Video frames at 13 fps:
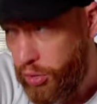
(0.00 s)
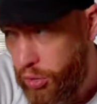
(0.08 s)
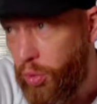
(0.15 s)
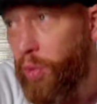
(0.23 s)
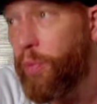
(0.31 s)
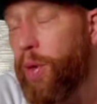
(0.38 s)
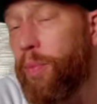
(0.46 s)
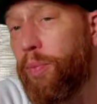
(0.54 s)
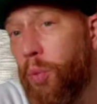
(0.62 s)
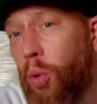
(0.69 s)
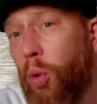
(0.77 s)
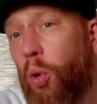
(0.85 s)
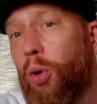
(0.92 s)
do a bit
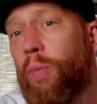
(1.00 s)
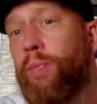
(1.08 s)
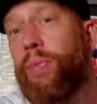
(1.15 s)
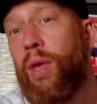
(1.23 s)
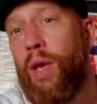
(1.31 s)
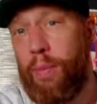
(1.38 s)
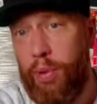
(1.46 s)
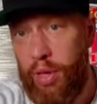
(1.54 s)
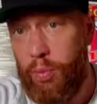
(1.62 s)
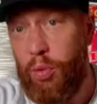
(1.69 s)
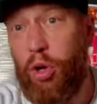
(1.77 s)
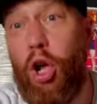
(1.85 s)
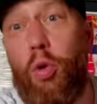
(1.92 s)
more, but
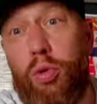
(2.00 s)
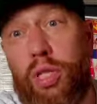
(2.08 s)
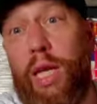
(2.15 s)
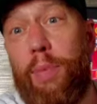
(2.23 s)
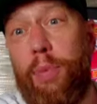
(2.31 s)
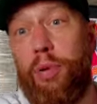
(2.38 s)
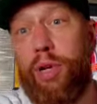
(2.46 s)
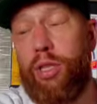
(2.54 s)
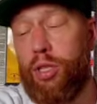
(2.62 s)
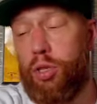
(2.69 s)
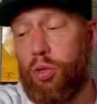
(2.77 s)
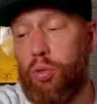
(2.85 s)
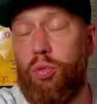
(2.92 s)
then we'll go deeper
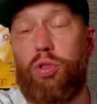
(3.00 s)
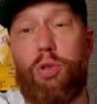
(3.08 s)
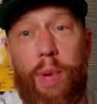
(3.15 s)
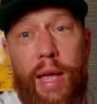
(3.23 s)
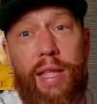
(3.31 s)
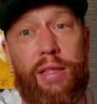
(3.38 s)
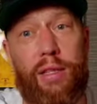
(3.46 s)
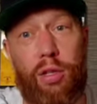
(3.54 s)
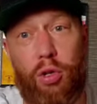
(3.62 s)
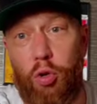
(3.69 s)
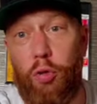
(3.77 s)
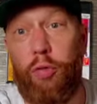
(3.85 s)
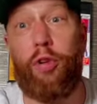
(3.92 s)
into Spence and
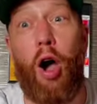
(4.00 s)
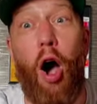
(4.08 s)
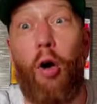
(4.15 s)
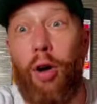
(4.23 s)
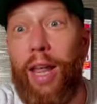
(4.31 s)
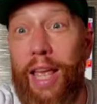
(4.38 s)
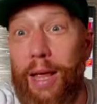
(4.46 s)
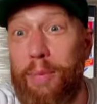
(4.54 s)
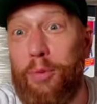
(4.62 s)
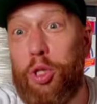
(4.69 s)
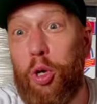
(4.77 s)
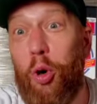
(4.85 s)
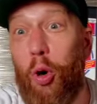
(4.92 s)
Crawford. I'll let
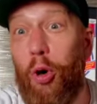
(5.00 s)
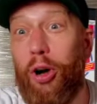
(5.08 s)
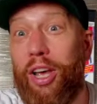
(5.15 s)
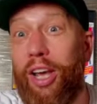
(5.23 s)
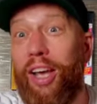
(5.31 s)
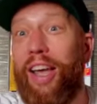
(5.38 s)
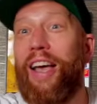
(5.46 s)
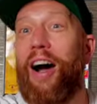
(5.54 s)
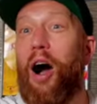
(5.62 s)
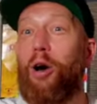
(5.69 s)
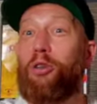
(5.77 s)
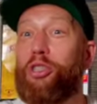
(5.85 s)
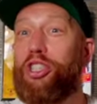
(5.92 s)
him talk.
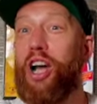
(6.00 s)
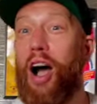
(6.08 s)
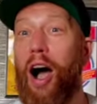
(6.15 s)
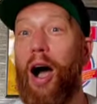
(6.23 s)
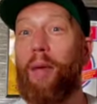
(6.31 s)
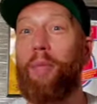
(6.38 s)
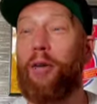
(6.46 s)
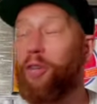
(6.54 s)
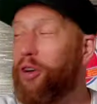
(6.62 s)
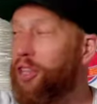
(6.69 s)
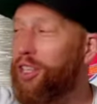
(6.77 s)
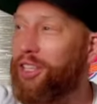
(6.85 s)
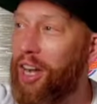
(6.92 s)
I'll shut up. I've
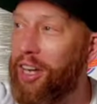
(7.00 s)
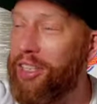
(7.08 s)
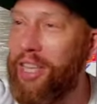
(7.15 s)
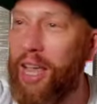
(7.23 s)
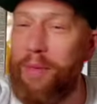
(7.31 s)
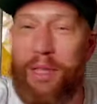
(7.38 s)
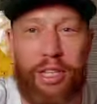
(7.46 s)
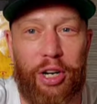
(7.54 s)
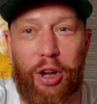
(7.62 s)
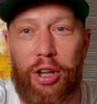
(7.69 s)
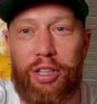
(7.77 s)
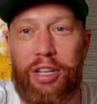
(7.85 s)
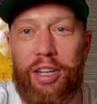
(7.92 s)
got the duct tape. There's a
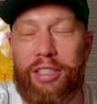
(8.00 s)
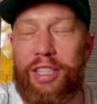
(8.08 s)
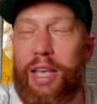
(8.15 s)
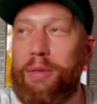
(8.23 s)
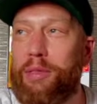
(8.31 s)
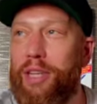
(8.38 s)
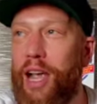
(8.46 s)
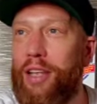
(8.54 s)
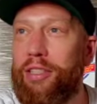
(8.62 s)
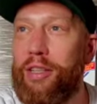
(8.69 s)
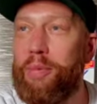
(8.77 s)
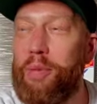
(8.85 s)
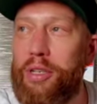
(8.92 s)
lot of duct tape. Shout out
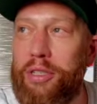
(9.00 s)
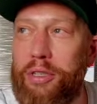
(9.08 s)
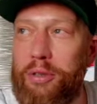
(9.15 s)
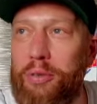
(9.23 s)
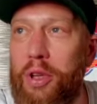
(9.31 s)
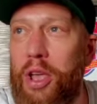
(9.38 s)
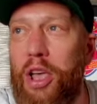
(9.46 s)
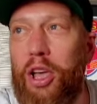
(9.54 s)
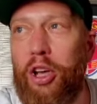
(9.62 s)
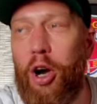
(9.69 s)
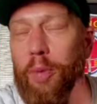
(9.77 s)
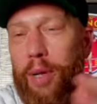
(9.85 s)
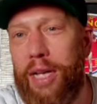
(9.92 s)
to the person who
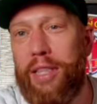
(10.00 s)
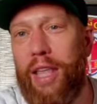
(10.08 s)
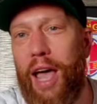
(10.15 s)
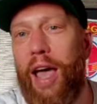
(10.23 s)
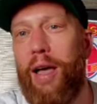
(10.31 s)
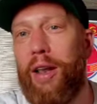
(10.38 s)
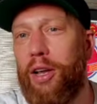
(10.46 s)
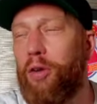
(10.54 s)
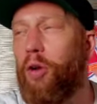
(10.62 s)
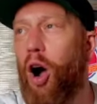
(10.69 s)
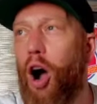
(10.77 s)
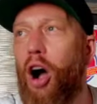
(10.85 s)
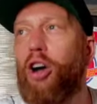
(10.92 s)
commented that. A
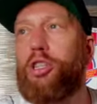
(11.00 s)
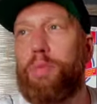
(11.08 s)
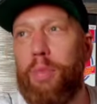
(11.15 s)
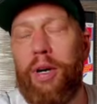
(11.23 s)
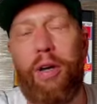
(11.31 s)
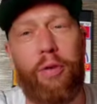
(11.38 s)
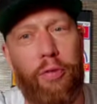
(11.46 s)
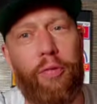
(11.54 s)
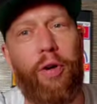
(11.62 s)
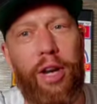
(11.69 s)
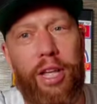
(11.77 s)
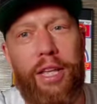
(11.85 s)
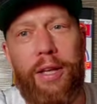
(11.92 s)
little harsh, but it was
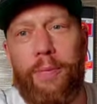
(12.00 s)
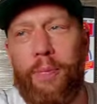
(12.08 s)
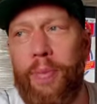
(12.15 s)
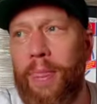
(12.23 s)
funny.